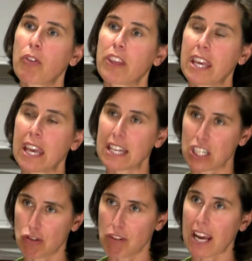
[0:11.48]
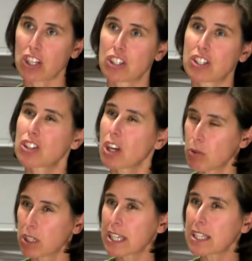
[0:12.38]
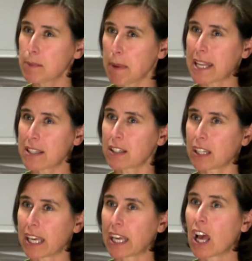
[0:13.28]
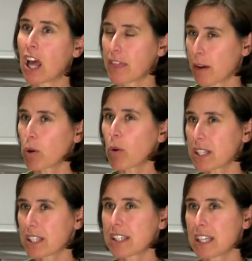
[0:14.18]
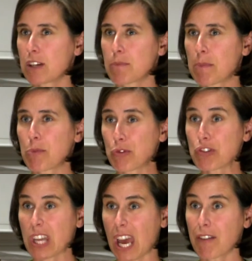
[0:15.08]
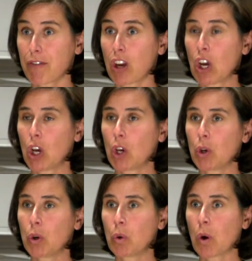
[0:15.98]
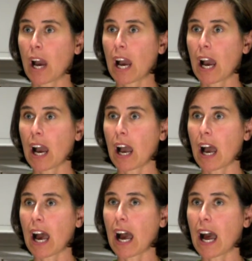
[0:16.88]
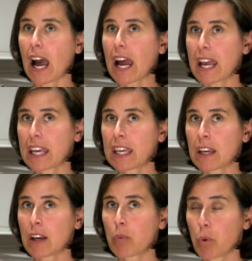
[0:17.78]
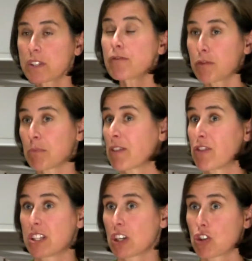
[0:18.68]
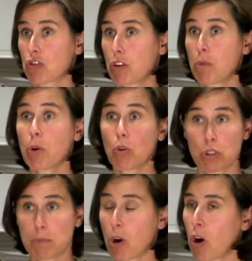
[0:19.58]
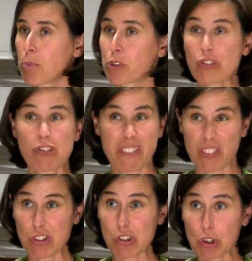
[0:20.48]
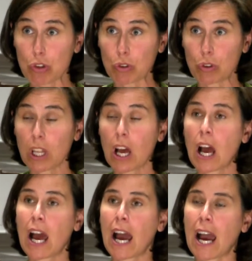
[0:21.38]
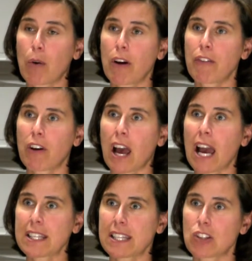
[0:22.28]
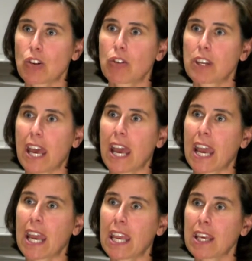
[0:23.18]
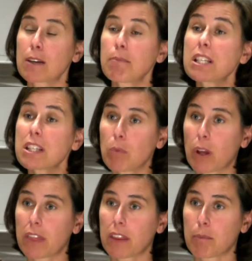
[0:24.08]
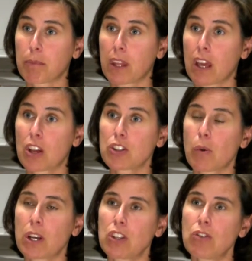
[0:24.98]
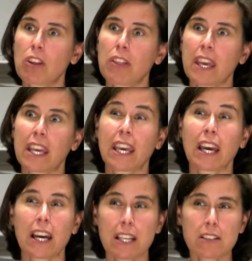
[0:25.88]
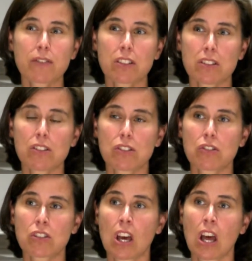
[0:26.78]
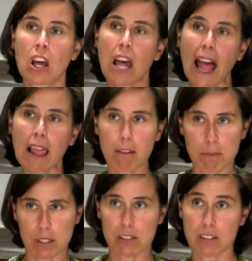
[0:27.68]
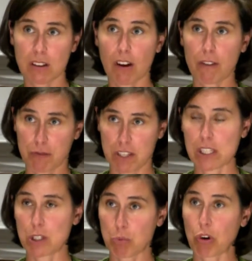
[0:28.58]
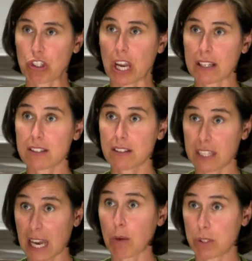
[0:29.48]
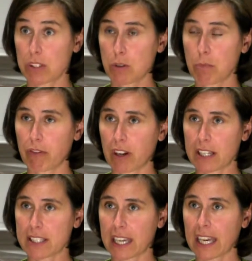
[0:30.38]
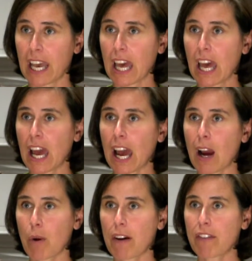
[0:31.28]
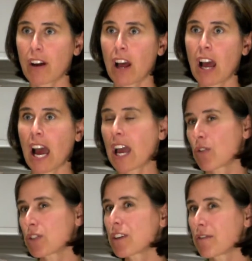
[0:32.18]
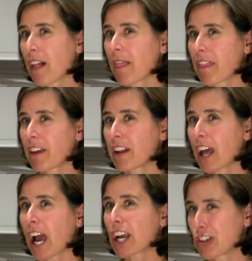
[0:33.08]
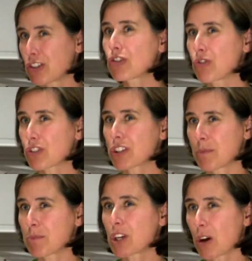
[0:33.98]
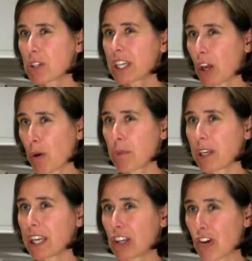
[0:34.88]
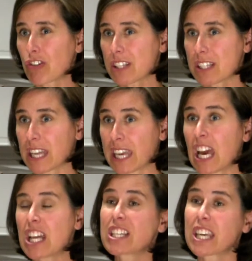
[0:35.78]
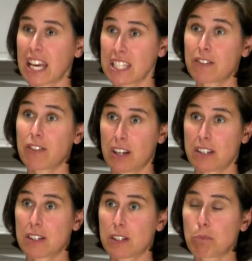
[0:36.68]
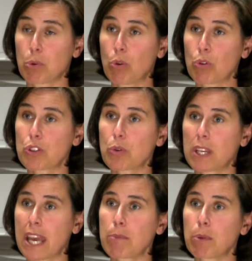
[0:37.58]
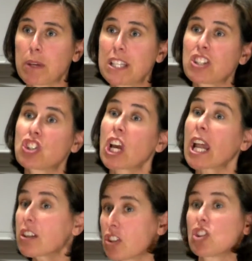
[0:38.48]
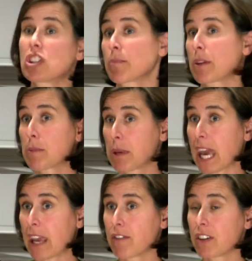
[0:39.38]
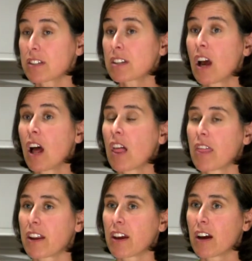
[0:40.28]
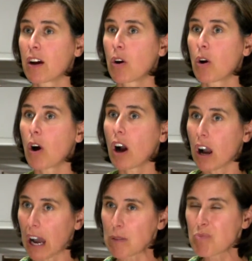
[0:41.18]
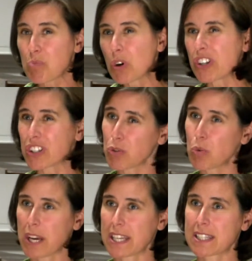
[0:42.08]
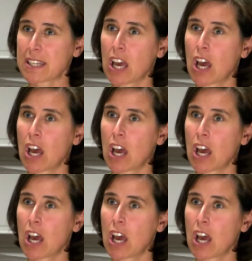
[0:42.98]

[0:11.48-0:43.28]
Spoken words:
the interactions totally independently. They were quite a senior member of staff who I wasn't from my research group or department or even school. However, I sat on a committee with them, so I knew that they kind of understood elements of the research projects that I was supervising. However, I also felt that I could talk to them totally openly and honestly to get advice and support to enable me to challenge some of the behaviours that weren't always